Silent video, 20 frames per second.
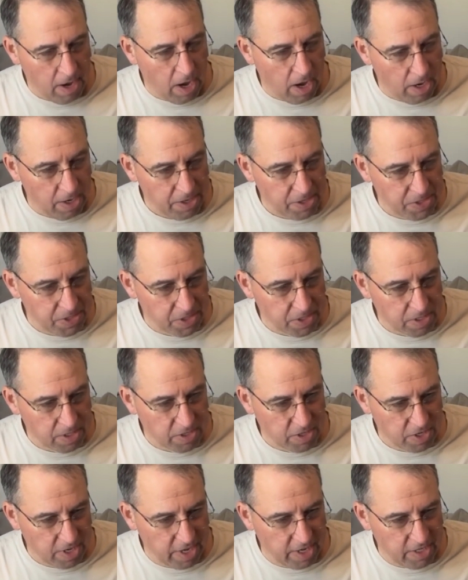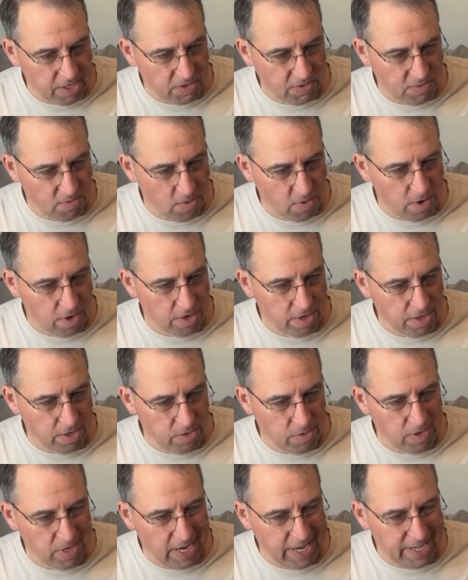Us stands for
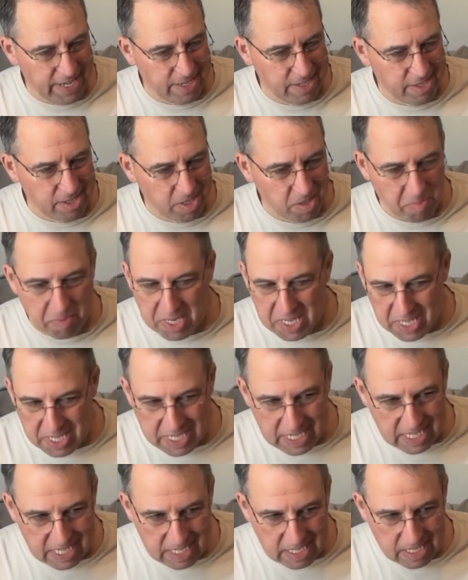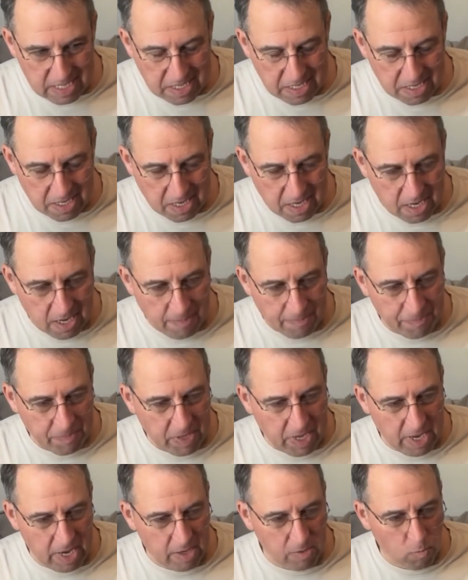United Species,
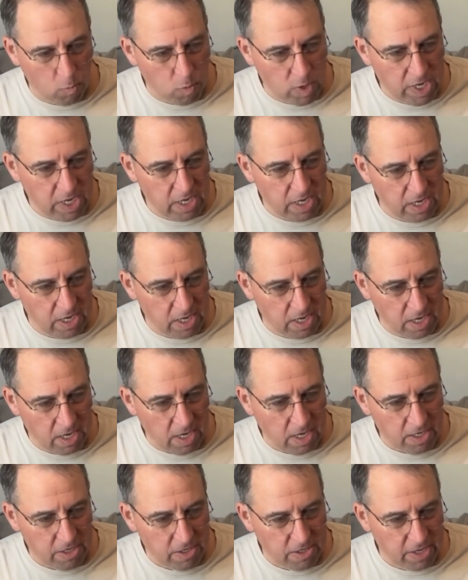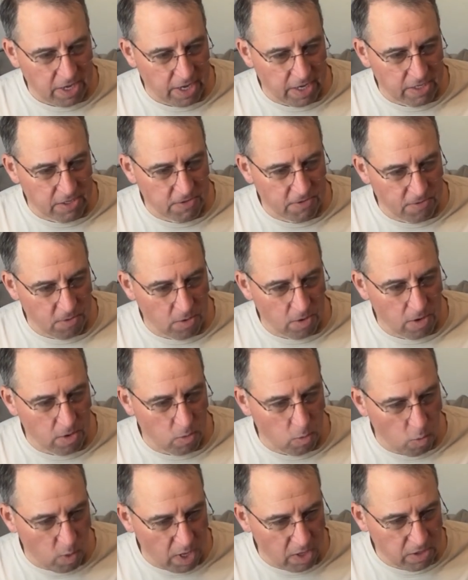and we stands for
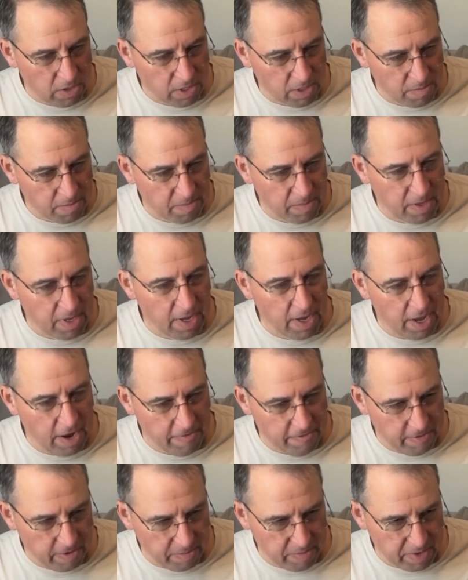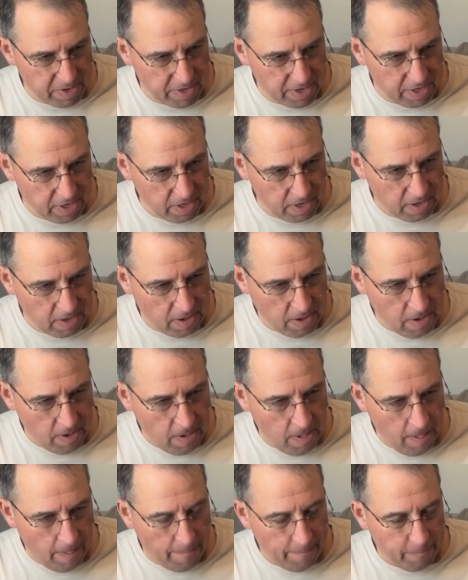Welcome Everybody.
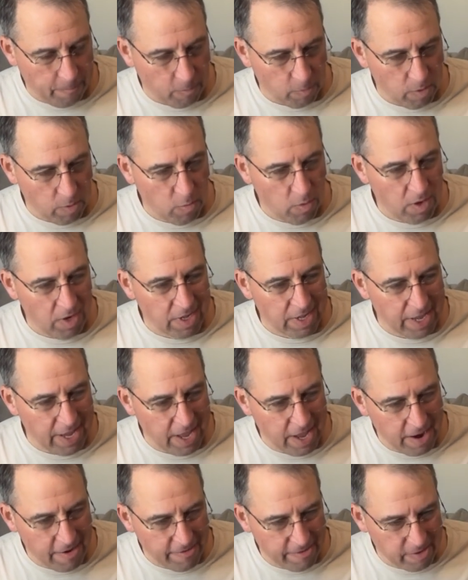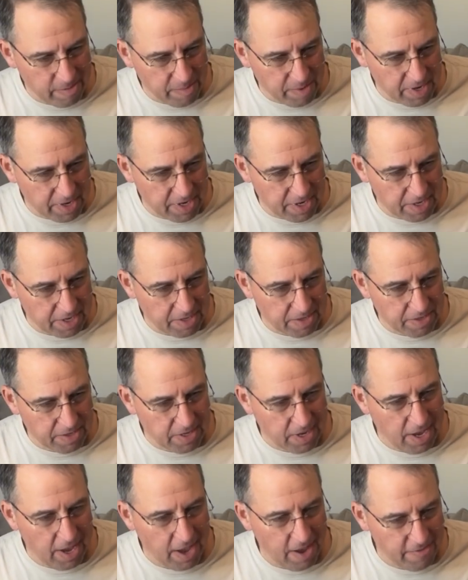We want everybody
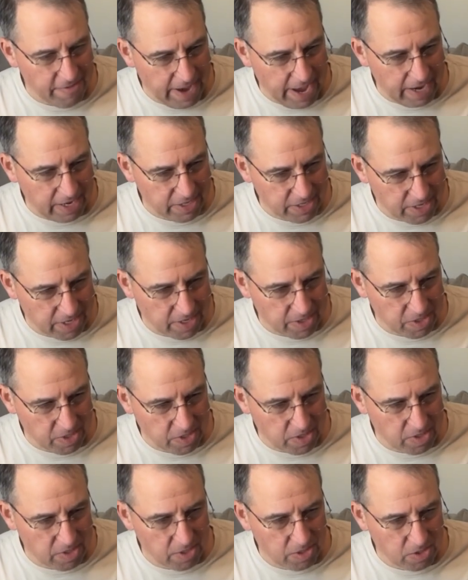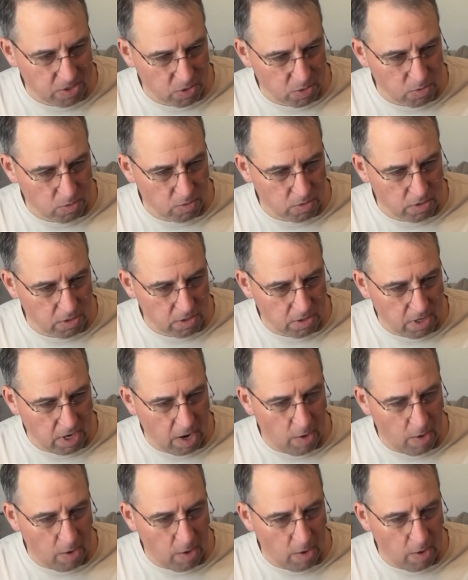to have access to this tool.